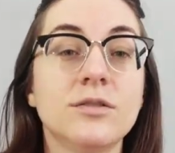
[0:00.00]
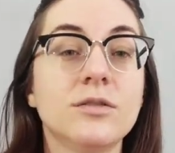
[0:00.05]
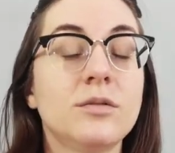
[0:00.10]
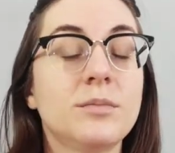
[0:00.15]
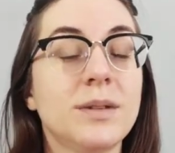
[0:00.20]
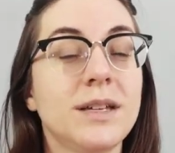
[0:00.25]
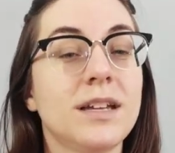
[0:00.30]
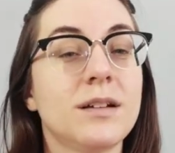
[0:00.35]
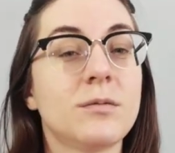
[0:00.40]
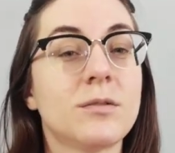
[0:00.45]

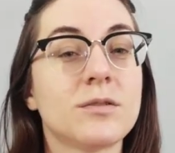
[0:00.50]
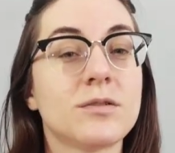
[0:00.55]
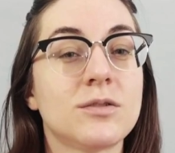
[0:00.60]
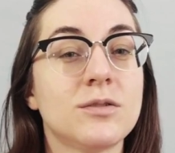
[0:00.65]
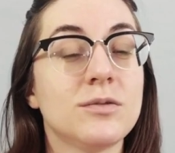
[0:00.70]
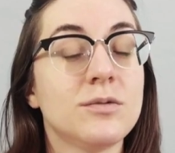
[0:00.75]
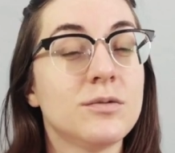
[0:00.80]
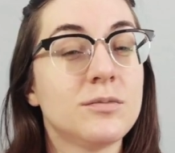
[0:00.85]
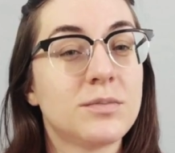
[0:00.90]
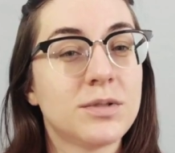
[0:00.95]
you'll be able
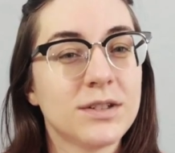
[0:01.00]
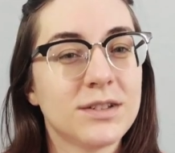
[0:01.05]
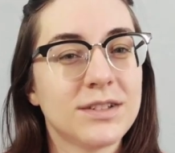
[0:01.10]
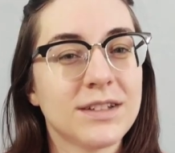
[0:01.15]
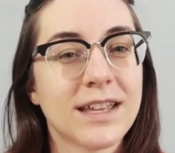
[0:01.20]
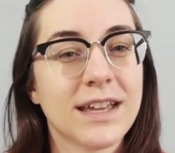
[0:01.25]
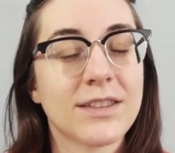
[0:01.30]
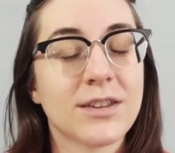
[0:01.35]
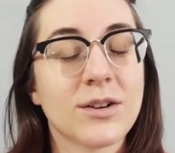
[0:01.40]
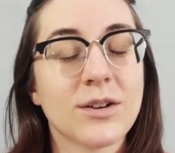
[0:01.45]
to put
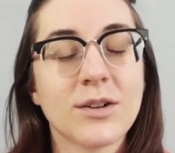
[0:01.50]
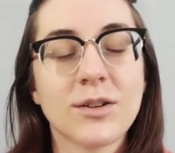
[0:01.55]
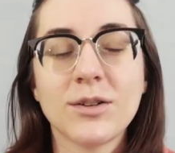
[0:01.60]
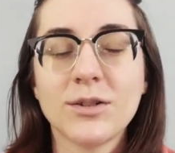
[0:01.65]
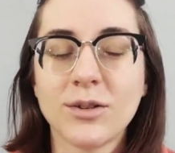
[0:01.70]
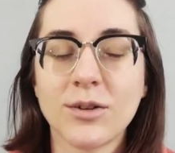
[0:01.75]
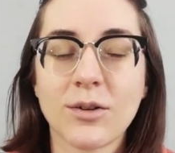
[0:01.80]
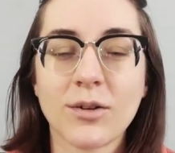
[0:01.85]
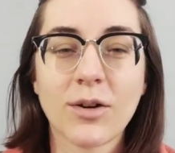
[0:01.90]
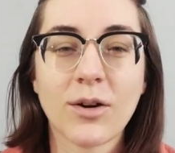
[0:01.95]
together
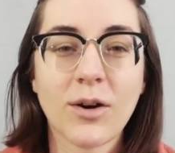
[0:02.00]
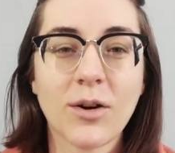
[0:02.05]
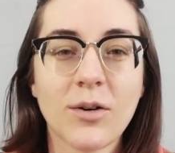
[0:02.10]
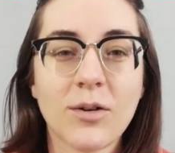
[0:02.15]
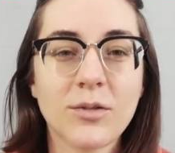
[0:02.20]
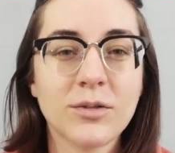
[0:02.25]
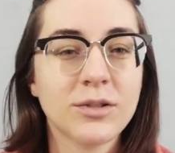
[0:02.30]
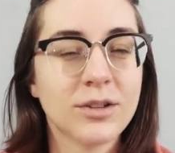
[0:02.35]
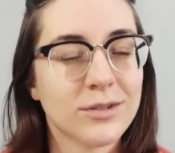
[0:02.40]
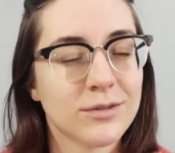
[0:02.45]
your
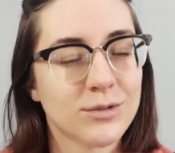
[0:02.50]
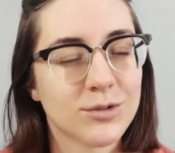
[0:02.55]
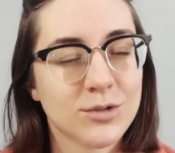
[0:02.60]
own